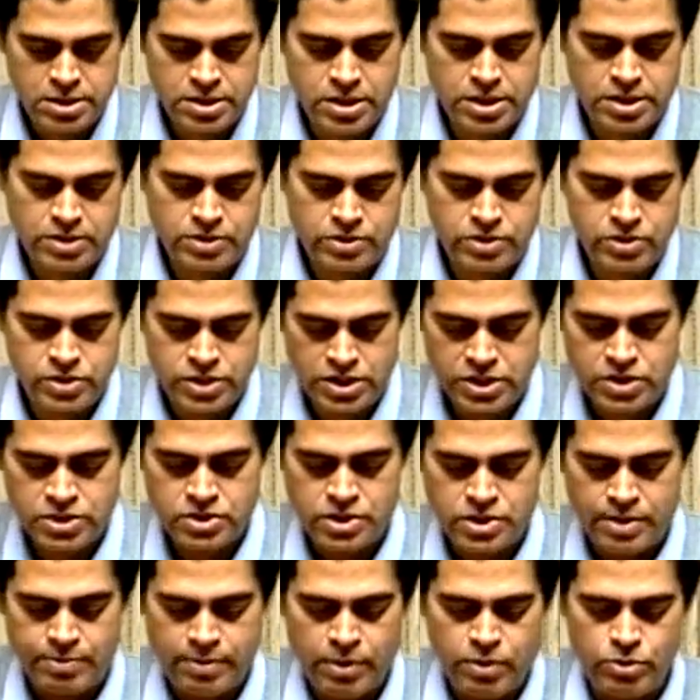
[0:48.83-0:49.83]
that we're
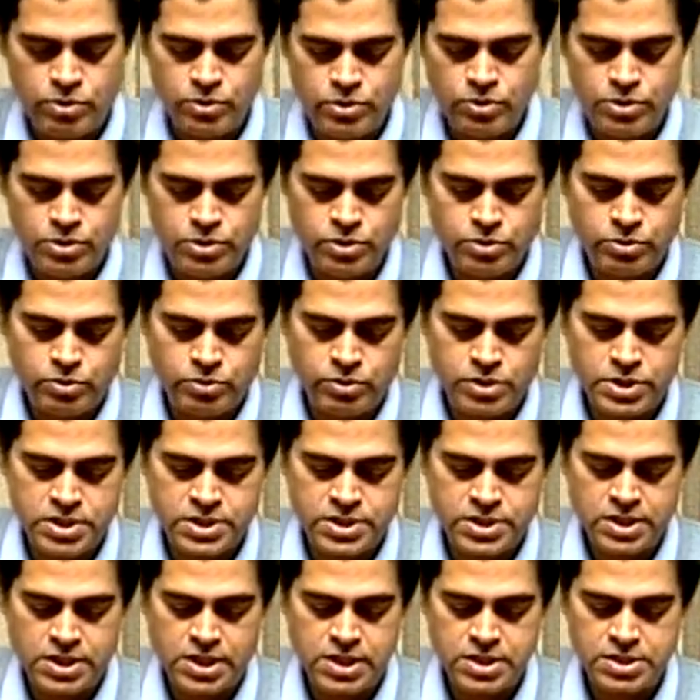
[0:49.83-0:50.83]
just about to
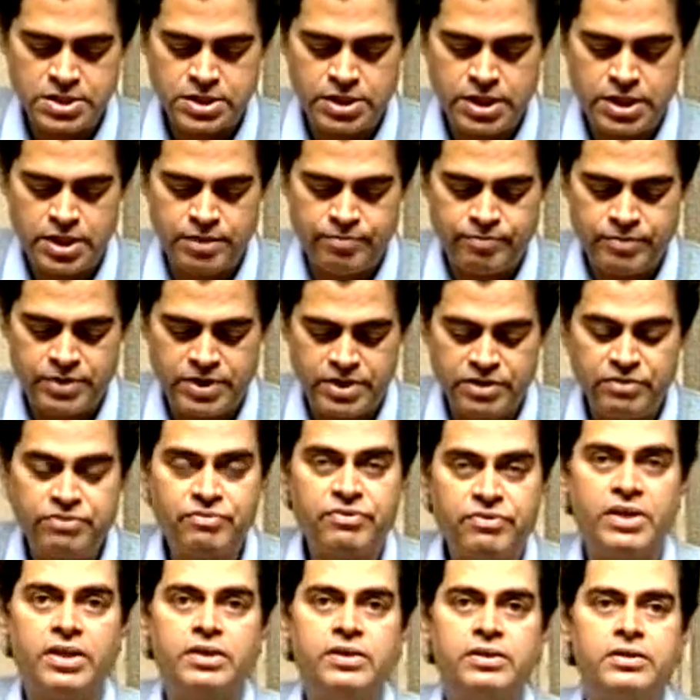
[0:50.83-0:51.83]
discuss the
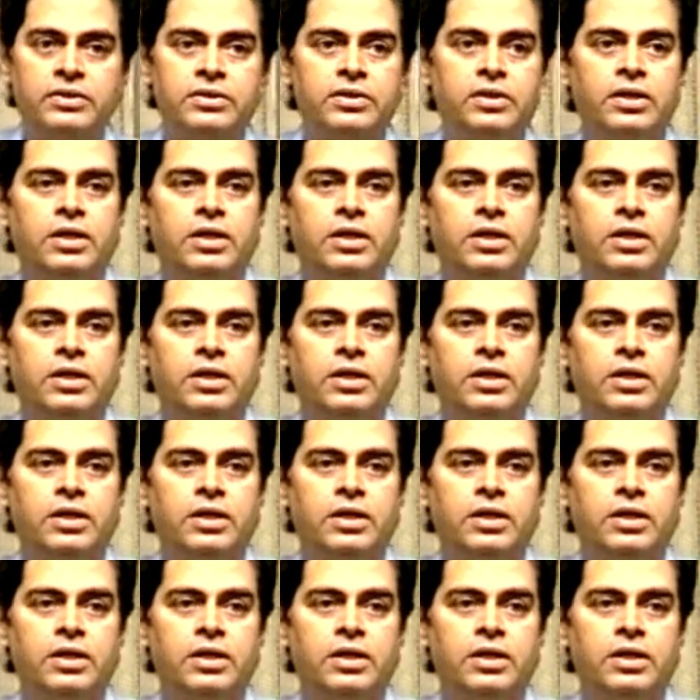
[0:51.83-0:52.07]
different.